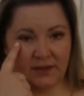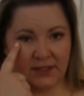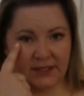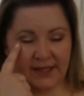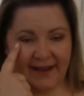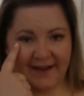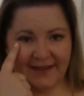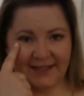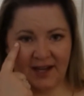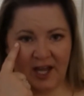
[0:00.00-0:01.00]
just like
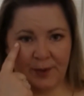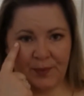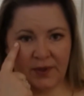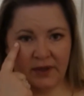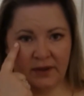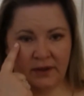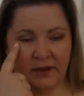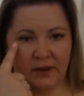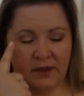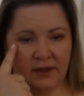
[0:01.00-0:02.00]
on the top,
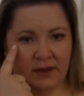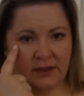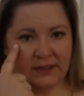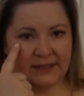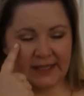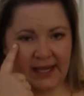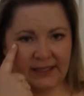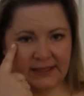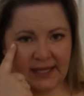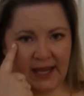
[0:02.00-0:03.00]

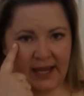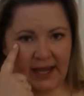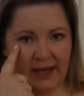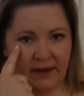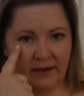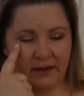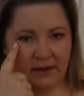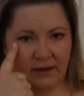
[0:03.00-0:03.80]
side, side.